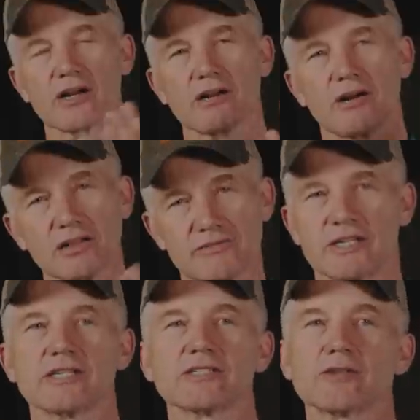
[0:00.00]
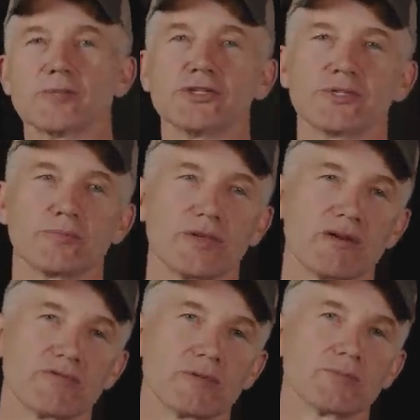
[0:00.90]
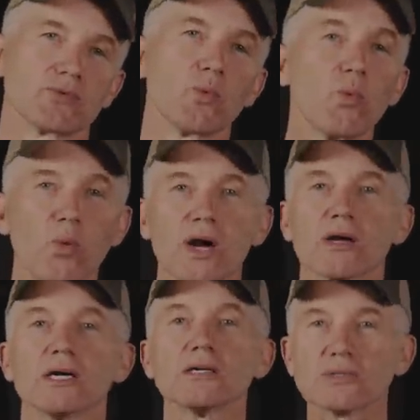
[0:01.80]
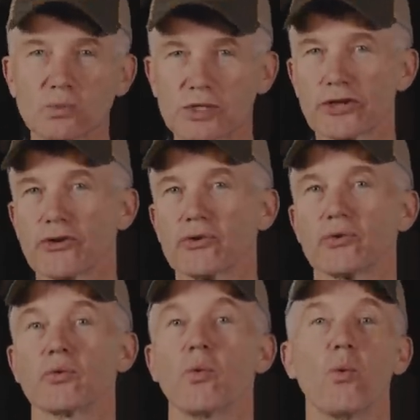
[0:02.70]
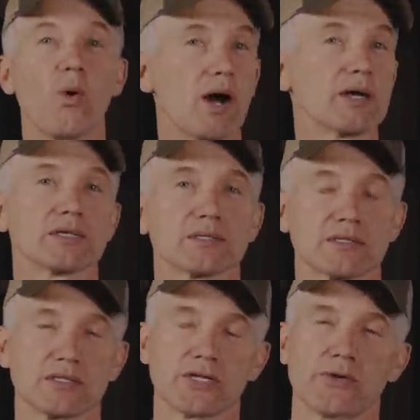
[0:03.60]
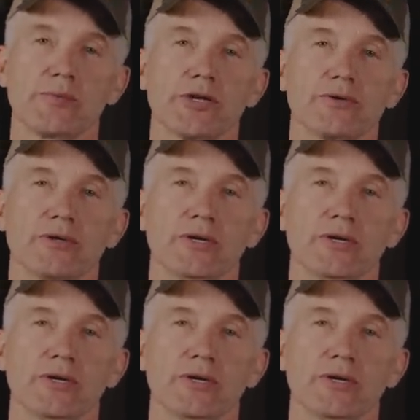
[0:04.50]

are all of our distribution platforms. Where else would you want us to distribute?